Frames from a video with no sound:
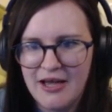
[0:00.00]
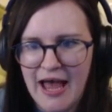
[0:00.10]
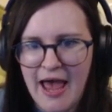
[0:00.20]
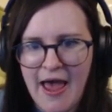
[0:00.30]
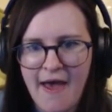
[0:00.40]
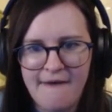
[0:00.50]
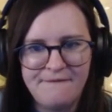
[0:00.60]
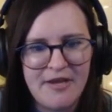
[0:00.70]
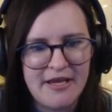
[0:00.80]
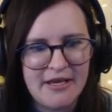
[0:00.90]
I
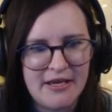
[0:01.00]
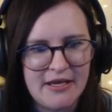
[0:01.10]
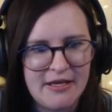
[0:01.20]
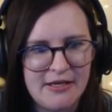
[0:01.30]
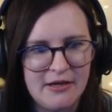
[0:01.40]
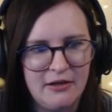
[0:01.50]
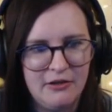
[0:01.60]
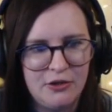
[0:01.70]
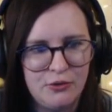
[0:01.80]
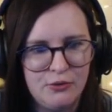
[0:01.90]

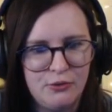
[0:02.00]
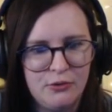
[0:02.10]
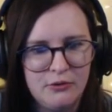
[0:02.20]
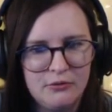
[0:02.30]
feel you.